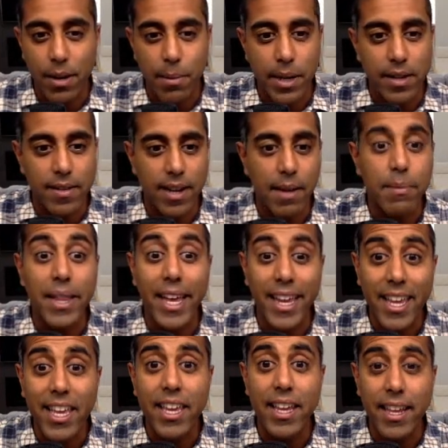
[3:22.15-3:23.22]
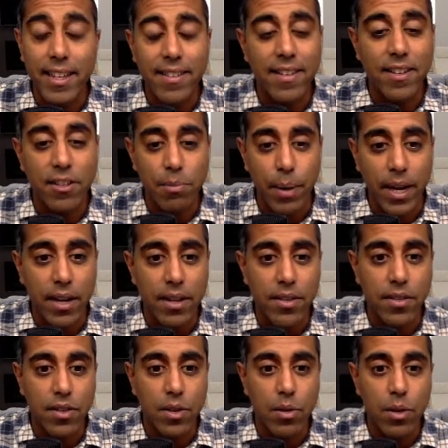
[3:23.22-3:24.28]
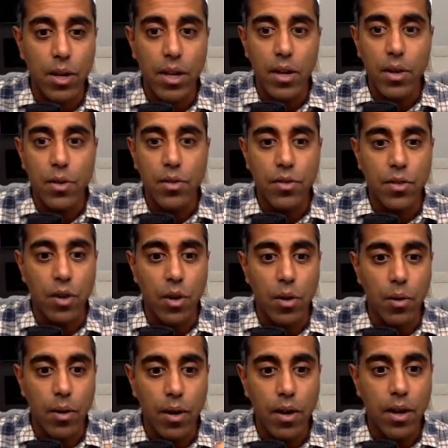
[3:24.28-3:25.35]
amount of time like he is expected to. So